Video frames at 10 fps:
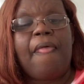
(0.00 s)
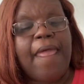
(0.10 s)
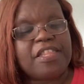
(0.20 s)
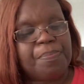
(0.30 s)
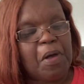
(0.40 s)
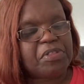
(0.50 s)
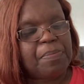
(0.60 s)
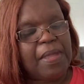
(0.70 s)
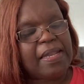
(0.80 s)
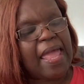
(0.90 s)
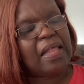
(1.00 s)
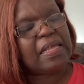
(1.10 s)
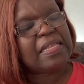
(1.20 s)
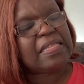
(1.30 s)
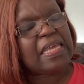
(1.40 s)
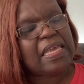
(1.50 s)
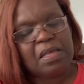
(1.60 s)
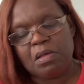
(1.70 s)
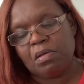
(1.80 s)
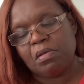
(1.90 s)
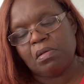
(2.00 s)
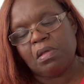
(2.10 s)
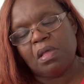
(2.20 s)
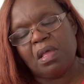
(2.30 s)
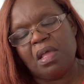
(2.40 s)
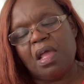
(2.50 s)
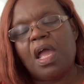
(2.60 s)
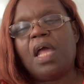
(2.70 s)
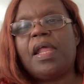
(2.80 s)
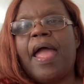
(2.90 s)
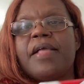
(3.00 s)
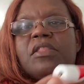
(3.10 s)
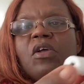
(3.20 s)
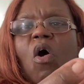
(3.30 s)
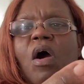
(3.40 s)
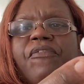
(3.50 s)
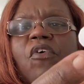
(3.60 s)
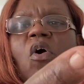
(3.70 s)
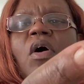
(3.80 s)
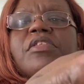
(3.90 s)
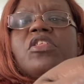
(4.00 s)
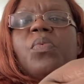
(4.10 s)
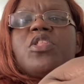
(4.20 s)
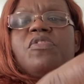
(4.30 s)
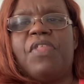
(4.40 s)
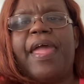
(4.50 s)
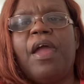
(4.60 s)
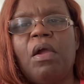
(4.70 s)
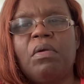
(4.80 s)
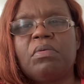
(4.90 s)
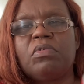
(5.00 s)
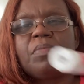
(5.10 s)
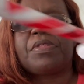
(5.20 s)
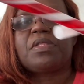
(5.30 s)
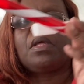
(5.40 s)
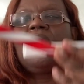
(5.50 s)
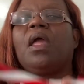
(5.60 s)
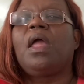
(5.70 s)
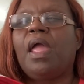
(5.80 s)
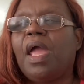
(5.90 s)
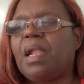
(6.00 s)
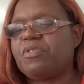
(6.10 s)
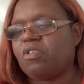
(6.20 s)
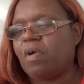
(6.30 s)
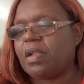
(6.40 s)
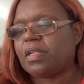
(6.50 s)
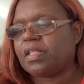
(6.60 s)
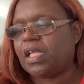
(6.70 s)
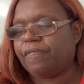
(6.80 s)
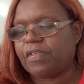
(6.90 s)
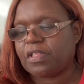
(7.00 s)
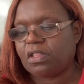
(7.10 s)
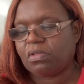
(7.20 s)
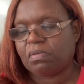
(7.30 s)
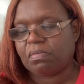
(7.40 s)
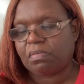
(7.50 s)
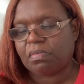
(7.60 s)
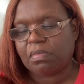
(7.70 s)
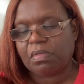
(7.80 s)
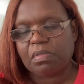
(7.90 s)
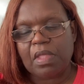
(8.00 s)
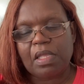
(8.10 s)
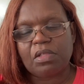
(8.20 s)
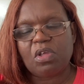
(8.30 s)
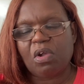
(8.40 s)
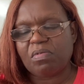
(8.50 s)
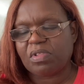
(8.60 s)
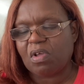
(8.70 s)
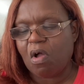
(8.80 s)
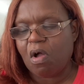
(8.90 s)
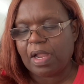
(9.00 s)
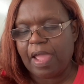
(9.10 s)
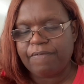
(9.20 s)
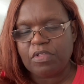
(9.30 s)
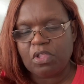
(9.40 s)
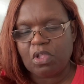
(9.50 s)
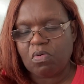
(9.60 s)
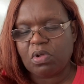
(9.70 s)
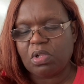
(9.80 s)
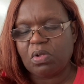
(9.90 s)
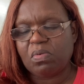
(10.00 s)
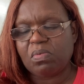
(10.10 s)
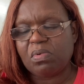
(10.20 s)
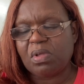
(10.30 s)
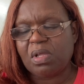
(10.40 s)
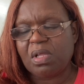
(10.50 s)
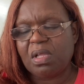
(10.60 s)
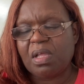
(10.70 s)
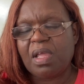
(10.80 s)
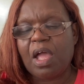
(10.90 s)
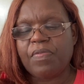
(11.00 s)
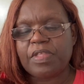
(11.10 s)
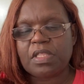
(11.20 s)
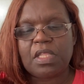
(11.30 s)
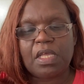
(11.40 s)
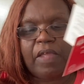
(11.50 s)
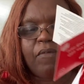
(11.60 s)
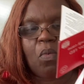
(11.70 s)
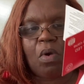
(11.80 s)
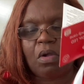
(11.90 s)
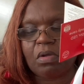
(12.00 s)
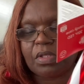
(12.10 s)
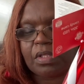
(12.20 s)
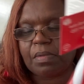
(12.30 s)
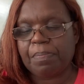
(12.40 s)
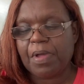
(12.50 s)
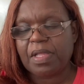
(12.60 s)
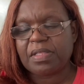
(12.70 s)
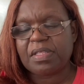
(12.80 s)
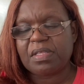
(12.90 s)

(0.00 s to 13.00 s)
it's supposed to be an LED, and it has the off on switch there. Whoops. And I'm trying to see if this thing turns on. I have no clue how this thing even works, but